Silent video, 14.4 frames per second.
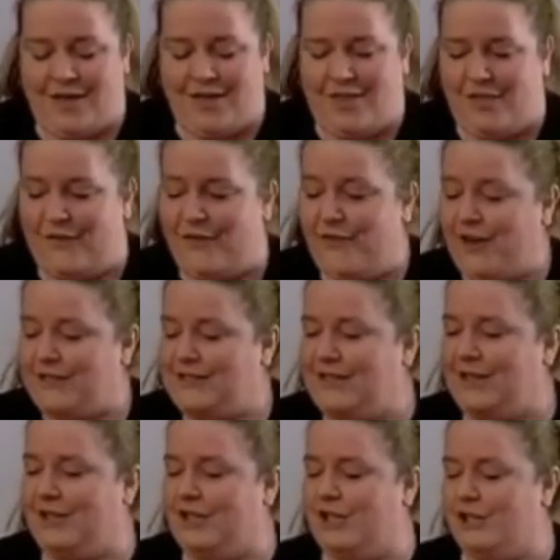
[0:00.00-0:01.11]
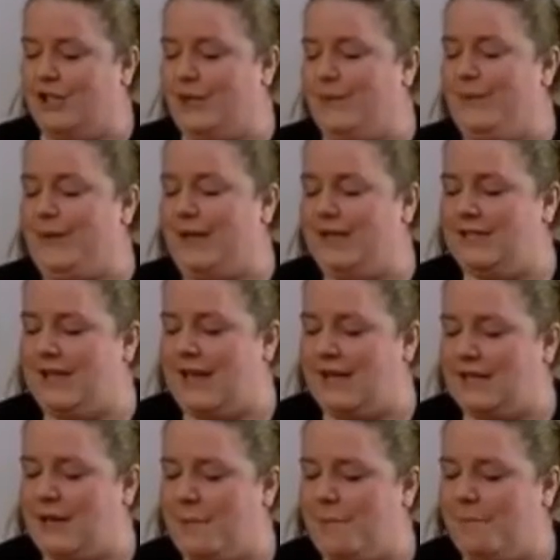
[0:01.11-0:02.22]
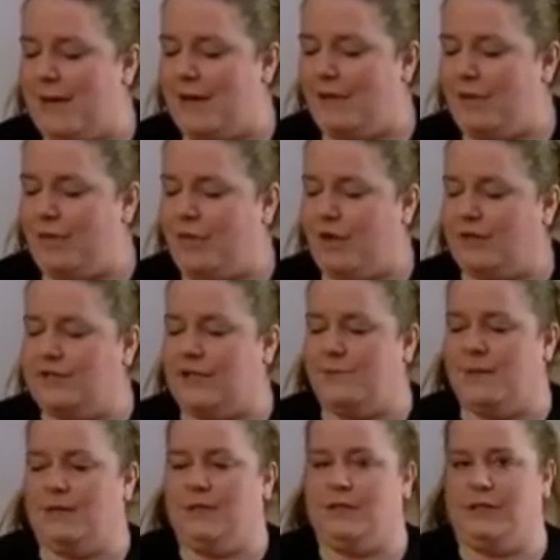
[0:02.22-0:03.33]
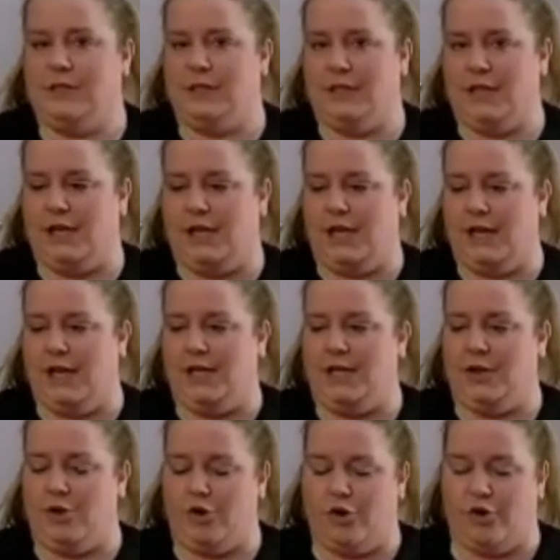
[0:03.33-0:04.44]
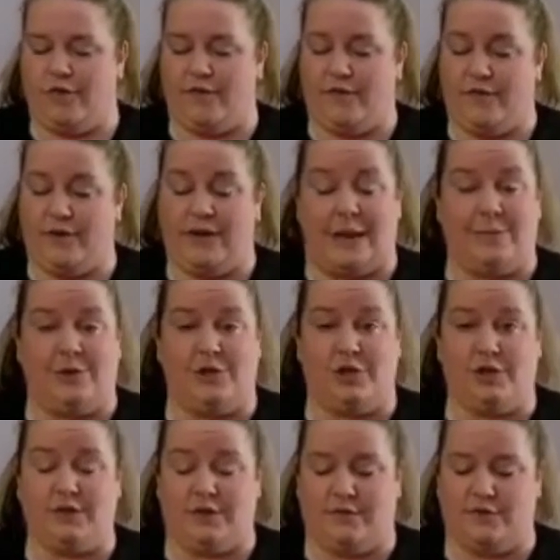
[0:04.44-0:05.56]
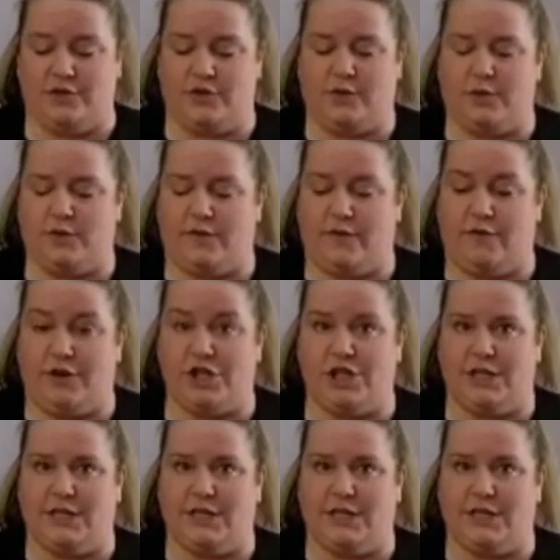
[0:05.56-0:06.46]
The first thing I'm going to do is add about 30 mils in here of lemon juice. I've just freshly